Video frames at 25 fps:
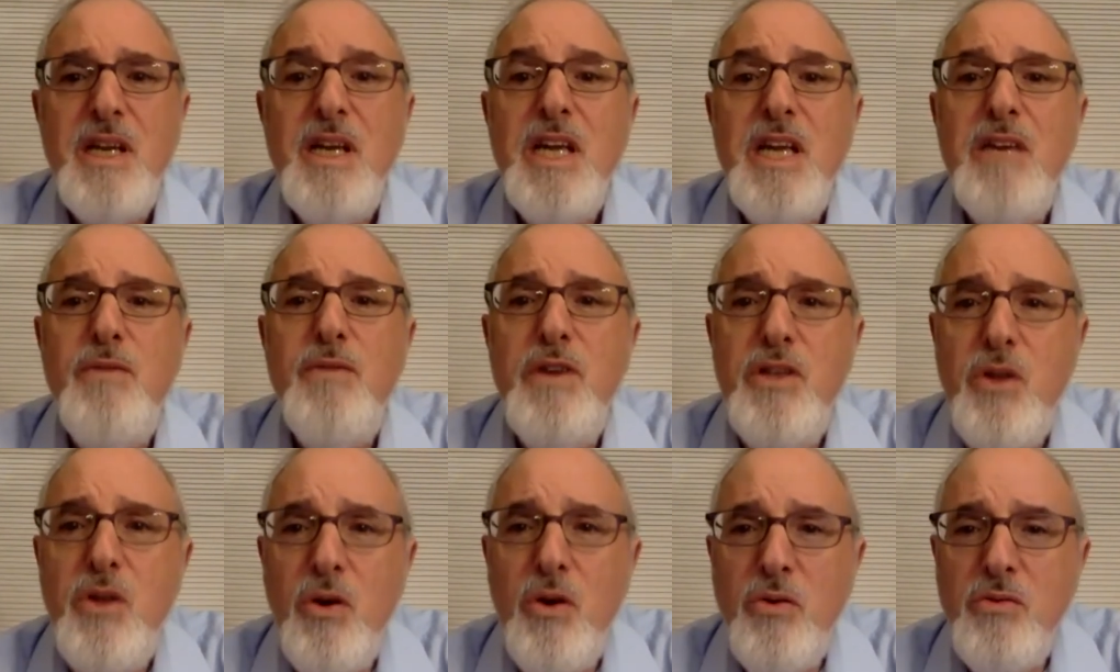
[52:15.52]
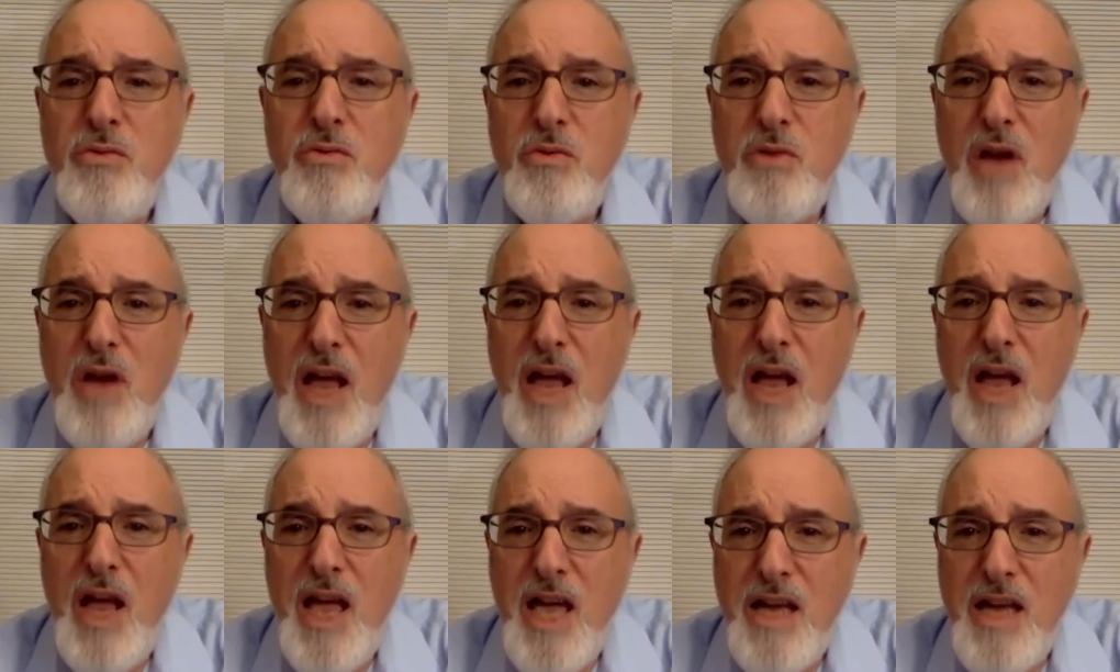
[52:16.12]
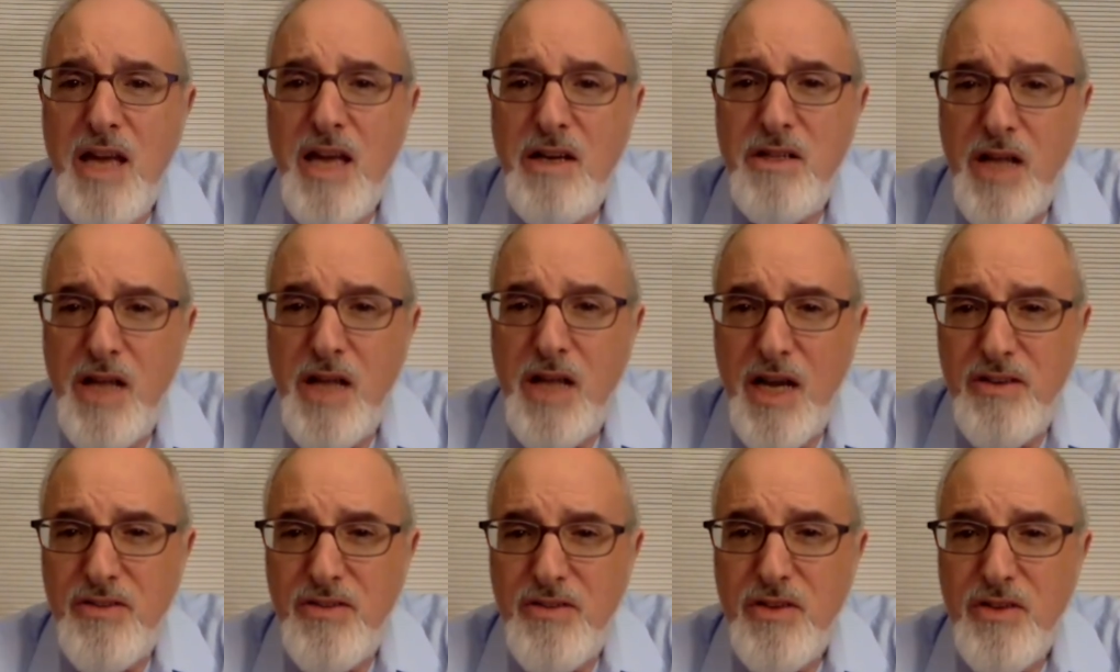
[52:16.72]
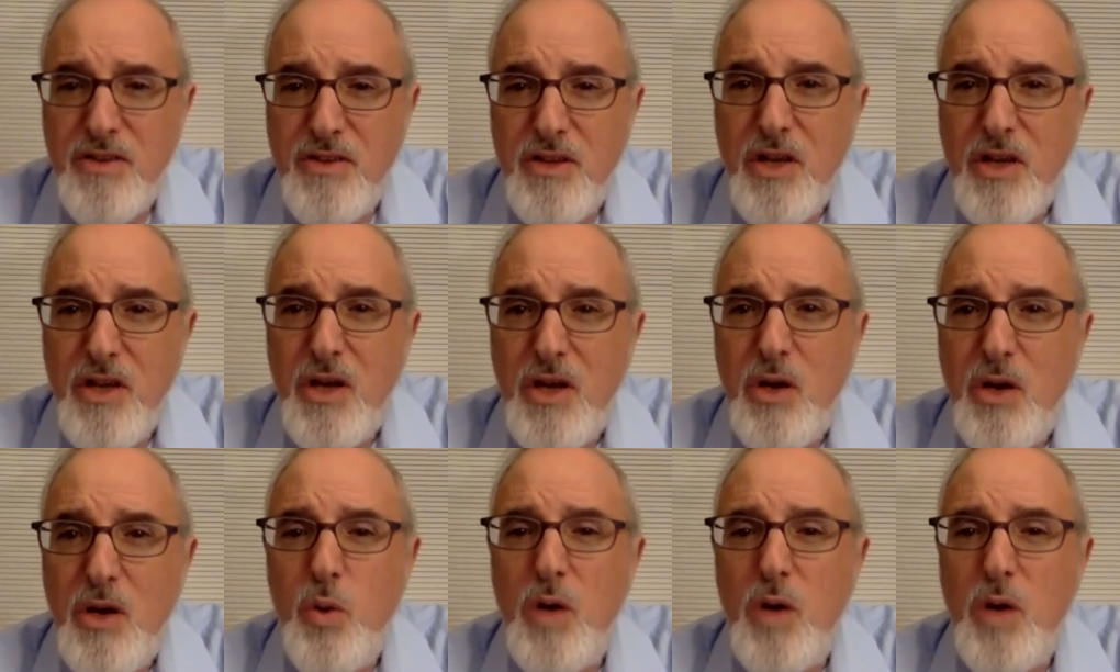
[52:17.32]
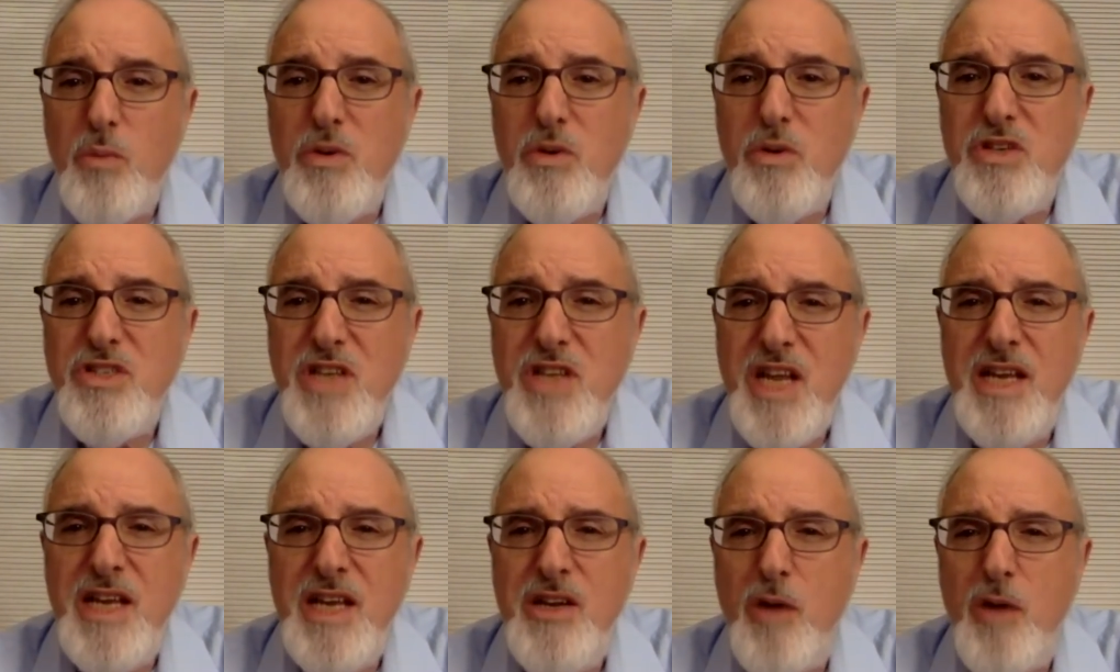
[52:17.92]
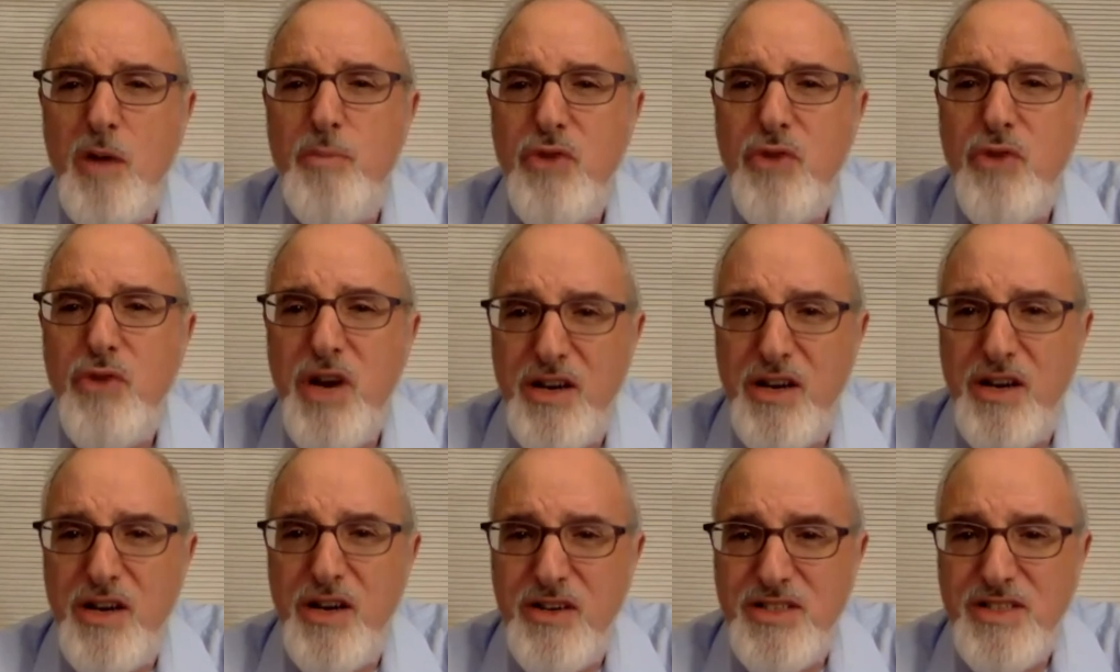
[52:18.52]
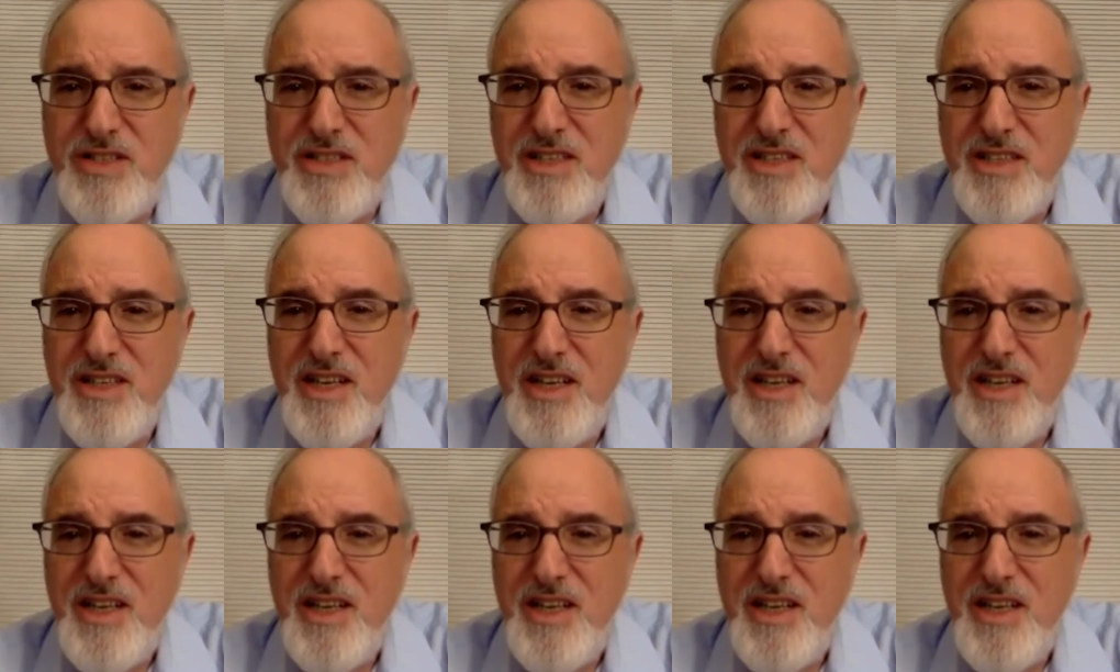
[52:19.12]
if we don't analyze what we're saying in our prayers,